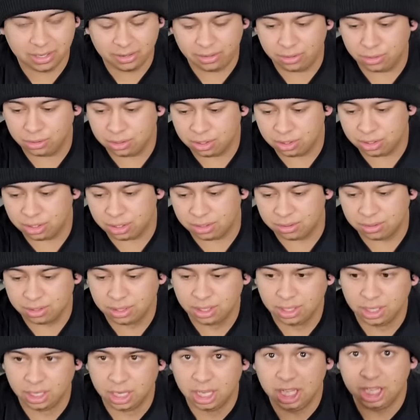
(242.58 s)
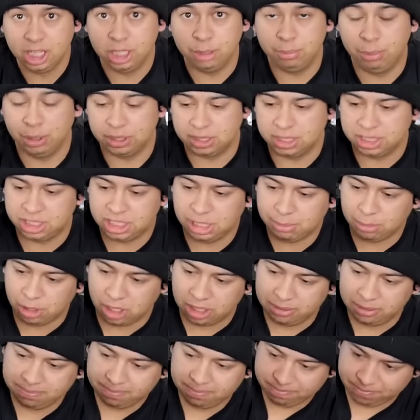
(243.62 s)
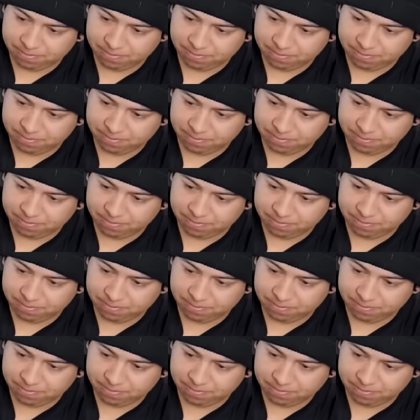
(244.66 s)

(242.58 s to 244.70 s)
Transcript: No, no, no. You put the shim on,